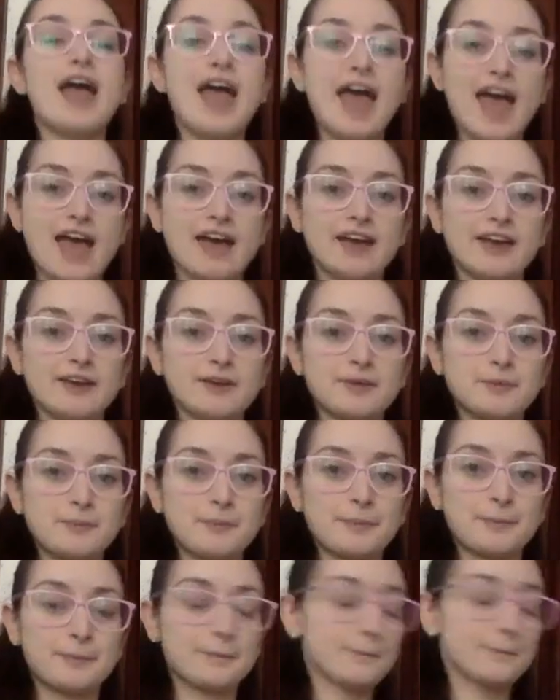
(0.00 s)
A
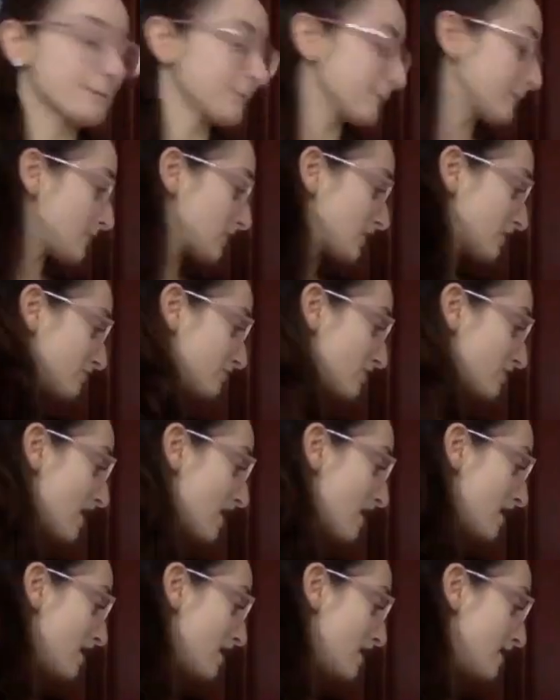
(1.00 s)

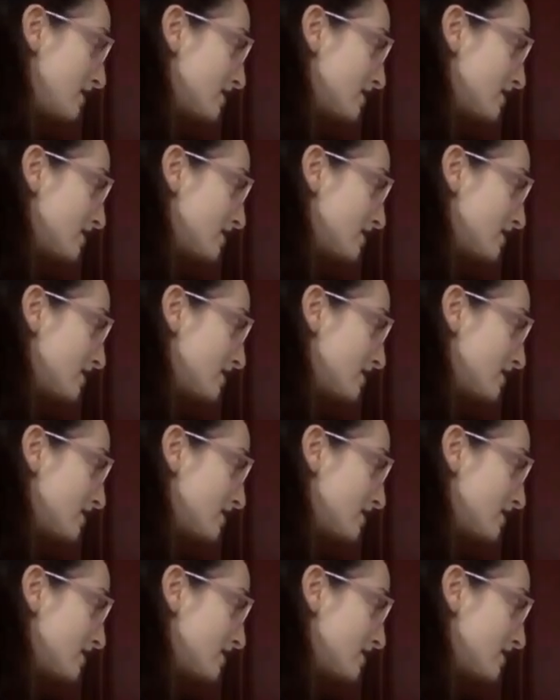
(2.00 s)
right